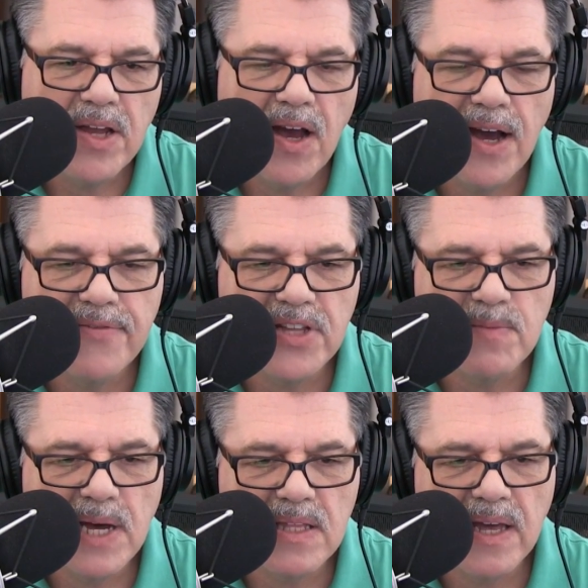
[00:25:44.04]
know how I feel
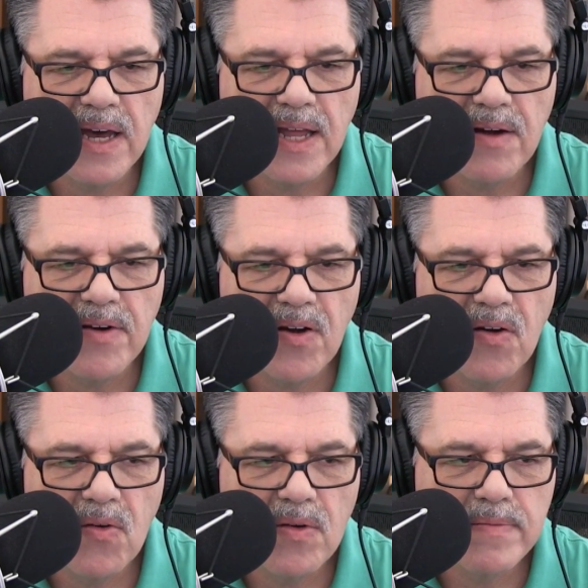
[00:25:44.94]
about that. I don't
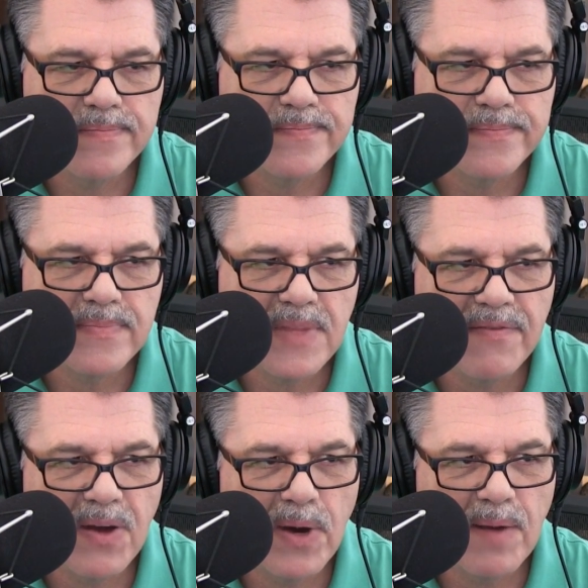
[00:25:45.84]
know
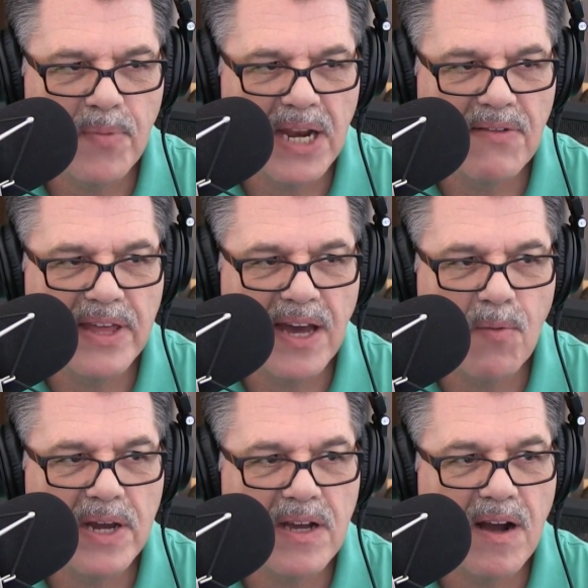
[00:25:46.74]
if I want to put everything on
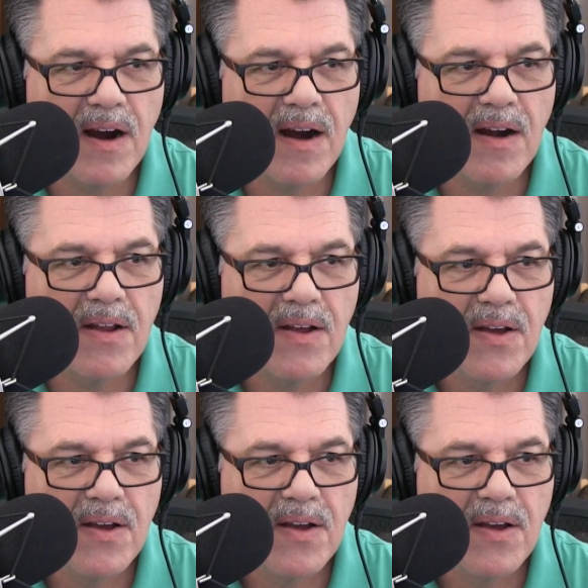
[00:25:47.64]
one card